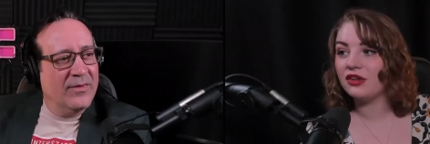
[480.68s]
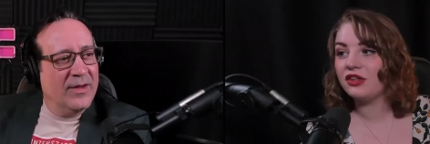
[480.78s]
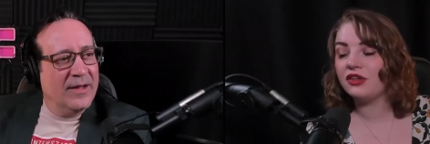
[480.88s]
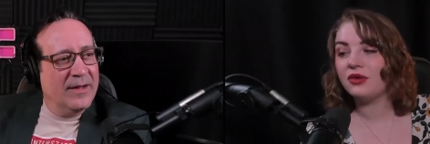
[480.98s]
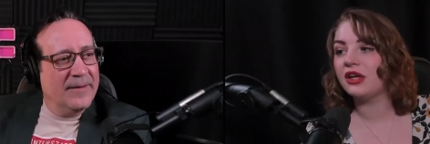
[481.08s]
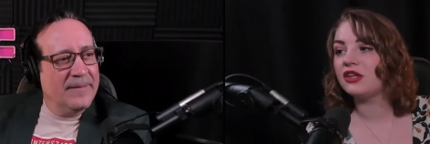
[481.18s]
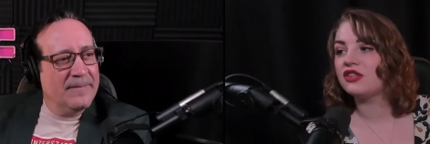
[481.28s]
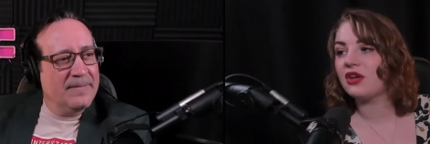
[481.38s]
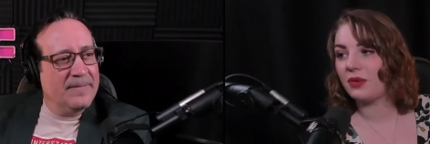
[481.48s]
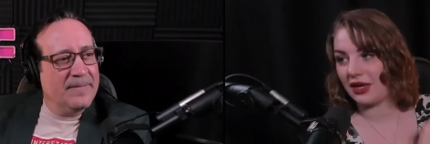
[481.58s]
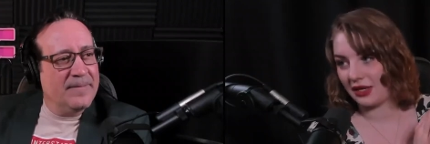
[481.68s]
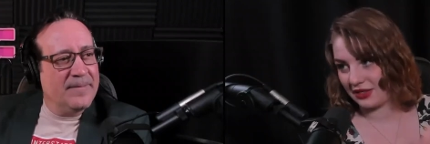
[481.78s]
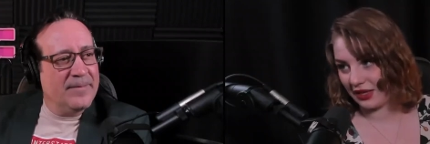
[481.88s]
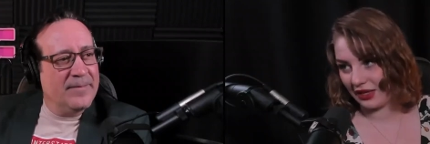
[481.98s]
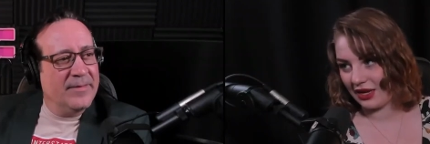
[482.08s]
Speaker 1: they're doing it so
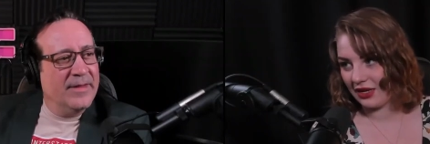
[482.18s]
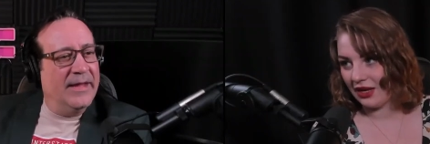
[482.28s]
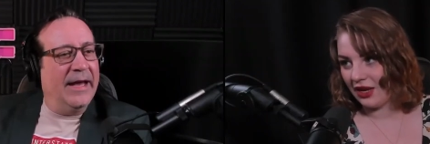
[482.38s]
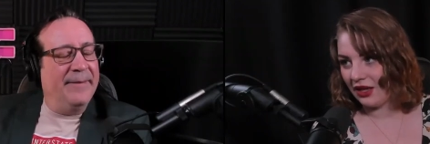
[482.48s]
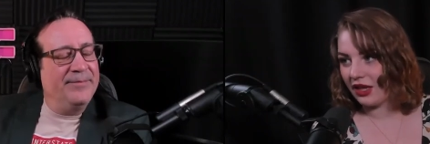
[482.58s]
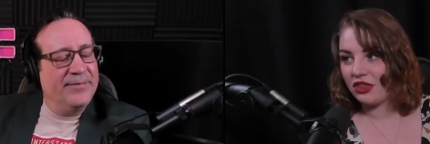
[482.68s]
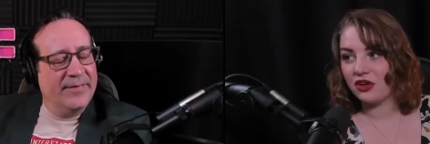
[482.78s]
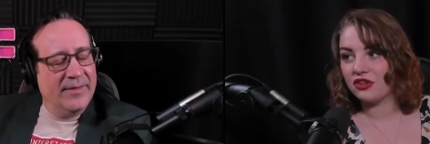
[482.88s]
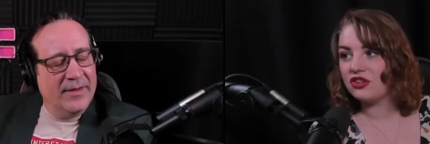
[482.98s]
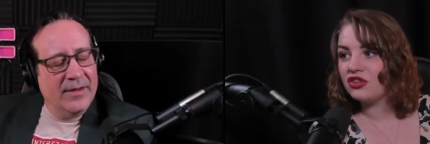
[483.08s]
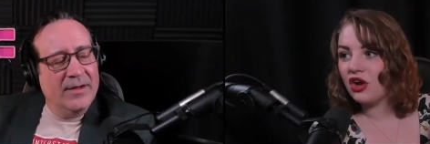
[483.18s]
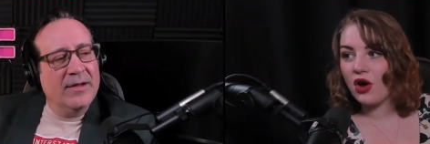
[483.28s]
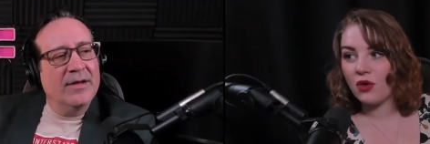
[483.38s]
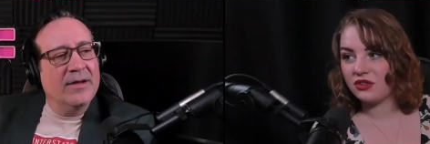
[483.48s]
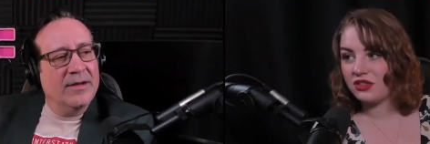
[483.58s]
innocently. Yeah. Like there's
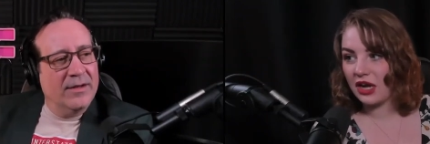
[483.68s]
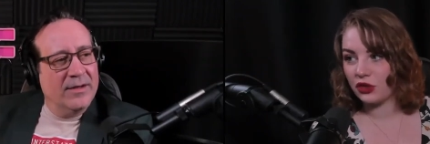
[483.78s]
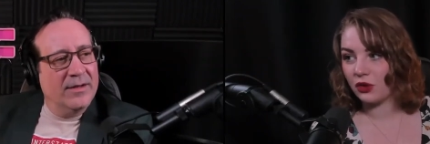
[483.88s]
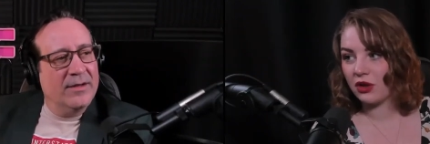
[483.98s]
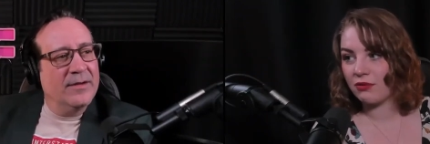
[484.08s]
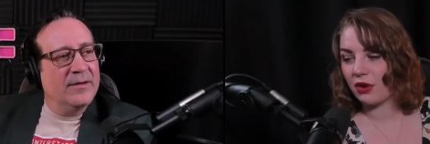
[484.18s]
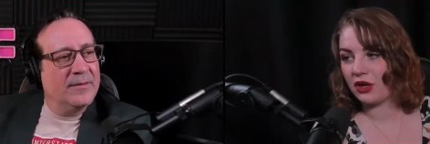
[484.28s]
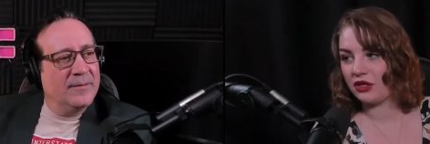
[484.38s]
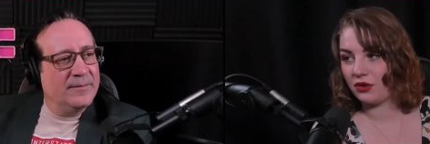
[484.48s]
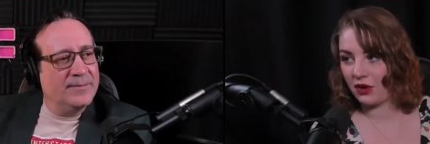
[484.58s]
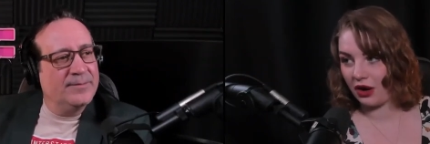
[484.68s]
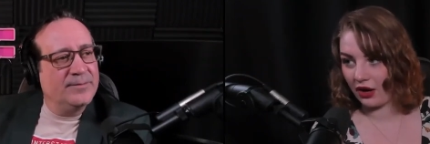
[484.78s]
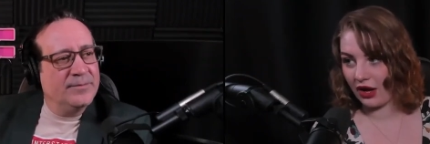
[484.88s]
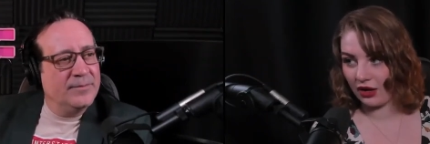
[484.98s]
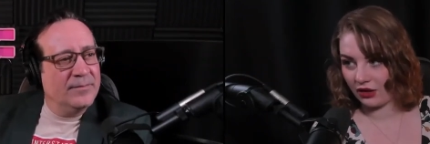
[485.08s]
no sexual component to it all,
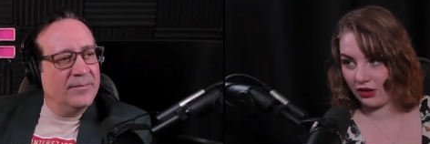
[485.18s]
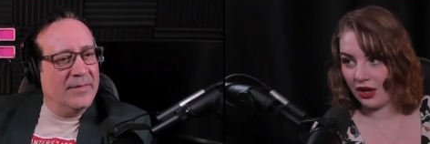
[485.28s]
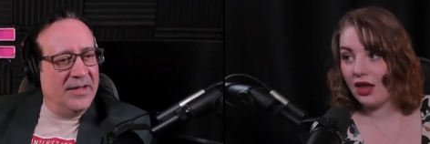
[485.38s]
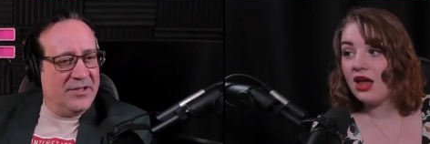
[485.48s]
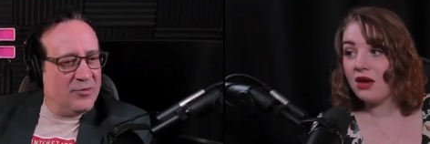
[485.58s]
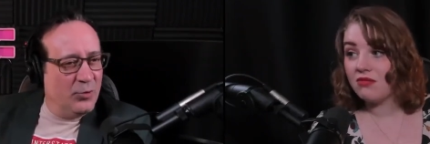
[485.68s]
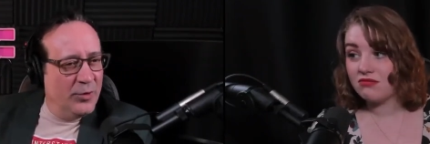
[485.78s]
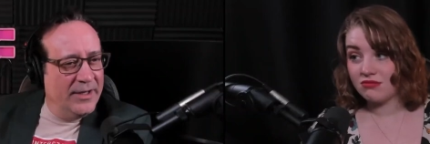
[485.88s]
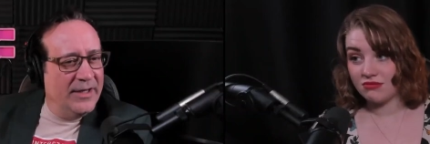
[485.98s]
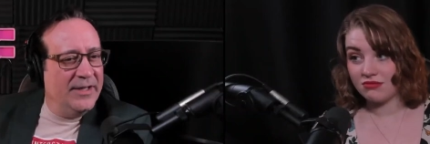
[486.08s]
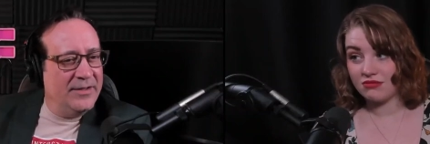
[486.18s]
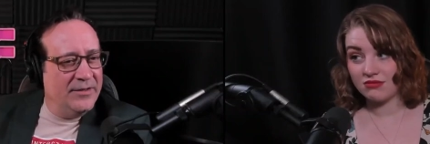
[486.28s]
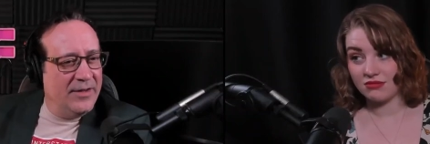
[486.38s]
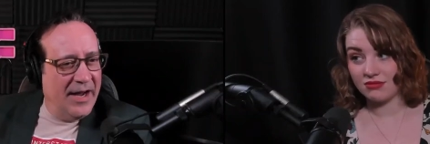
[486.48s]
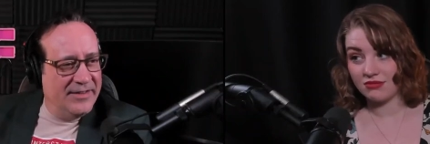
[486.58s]
at
Speaker 2: all. They just really
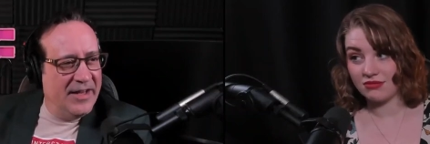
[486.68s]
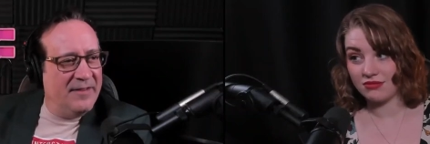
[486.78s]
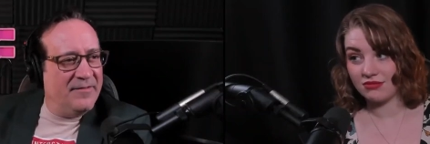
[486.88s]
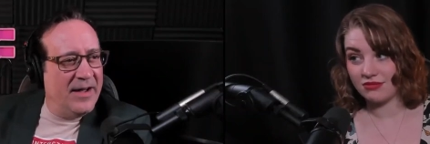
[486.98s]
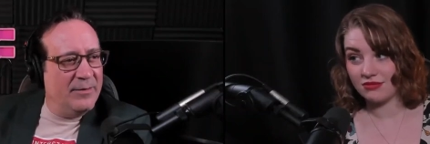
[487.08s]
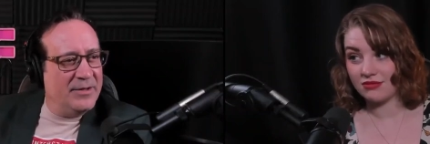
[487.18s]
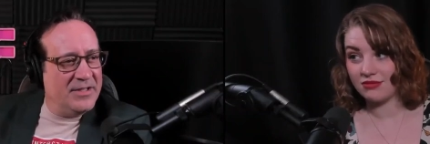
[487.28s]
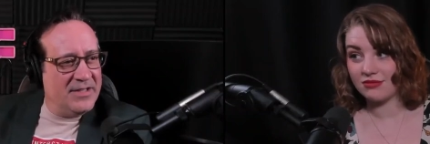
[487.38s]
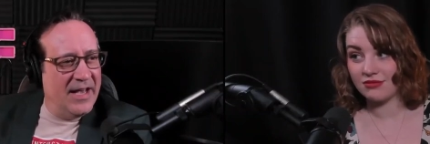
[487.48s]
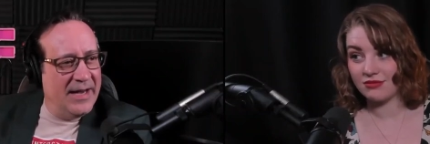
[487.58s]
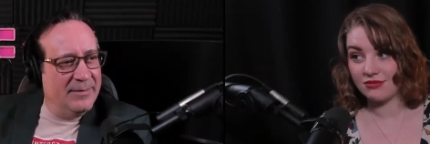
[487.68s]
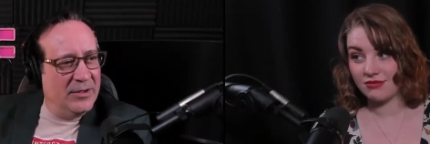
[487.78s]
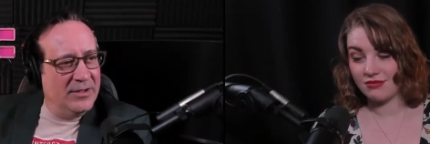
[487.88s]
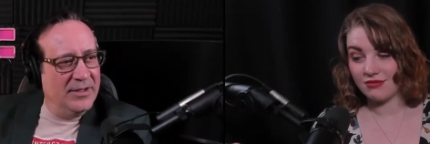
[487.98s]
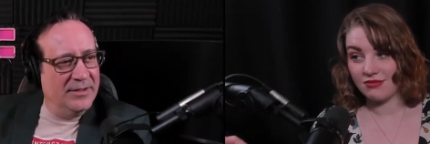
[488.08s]
identify with this
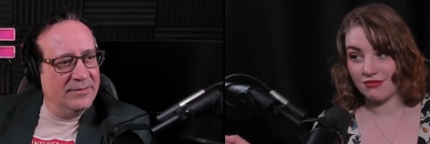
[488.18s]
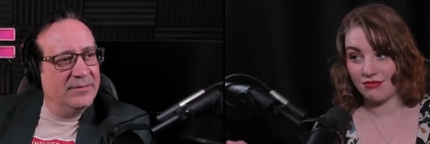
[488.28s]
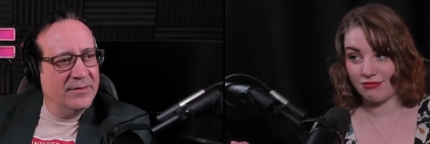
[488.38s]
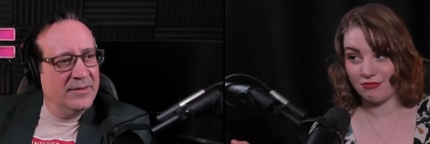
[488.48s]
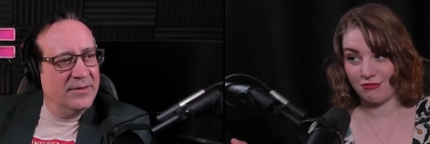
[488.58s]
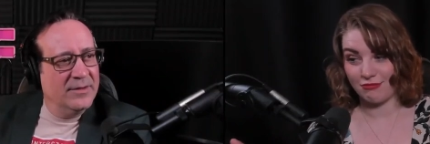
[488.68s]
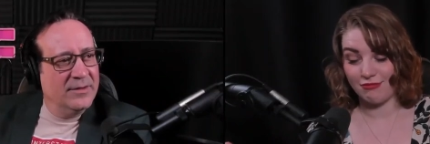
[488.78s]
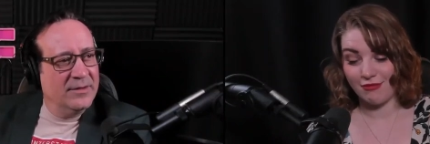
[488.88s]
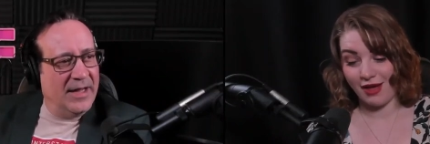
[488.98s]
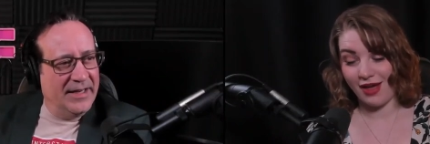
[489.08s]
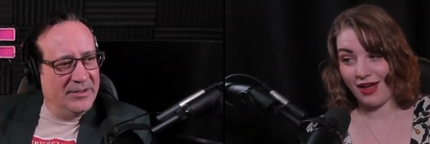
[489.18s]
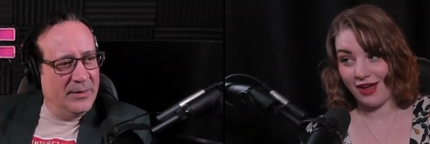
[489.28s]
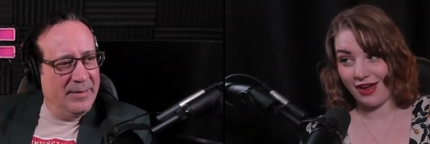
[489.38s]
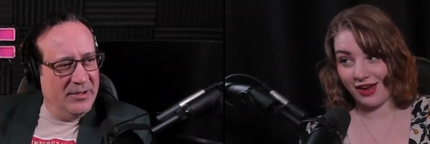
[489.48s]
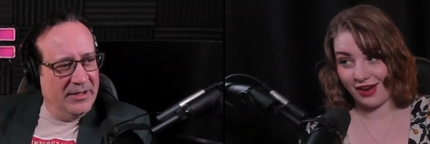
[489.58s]
animal and like
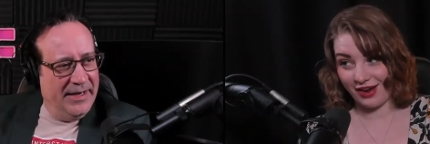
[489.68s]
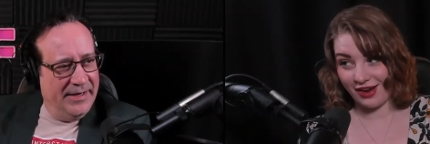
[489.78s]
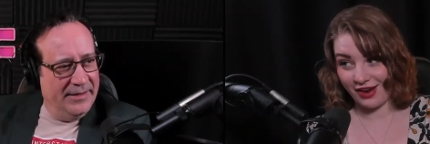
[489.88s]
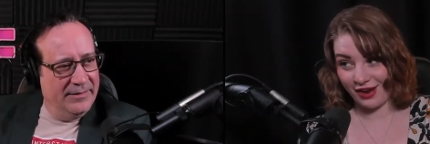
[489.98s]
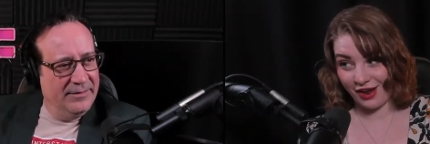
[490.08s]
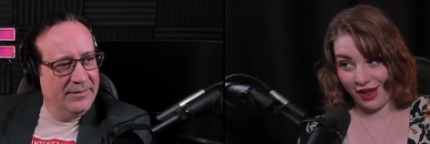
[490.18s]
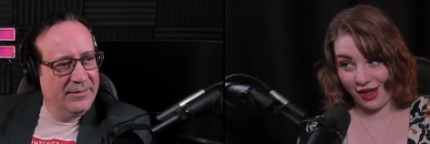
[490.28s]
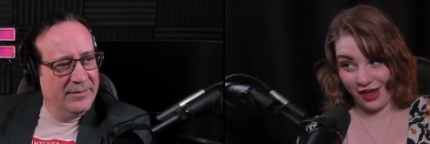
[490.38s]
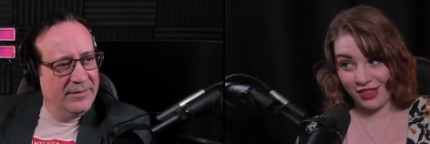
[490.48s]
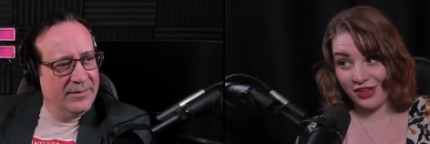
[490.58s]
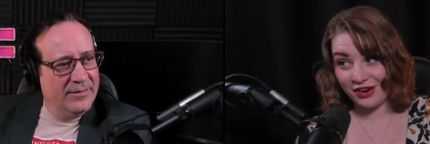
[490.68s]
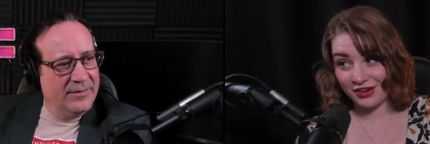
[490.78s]
to emulate it.
Speaker 1: And there are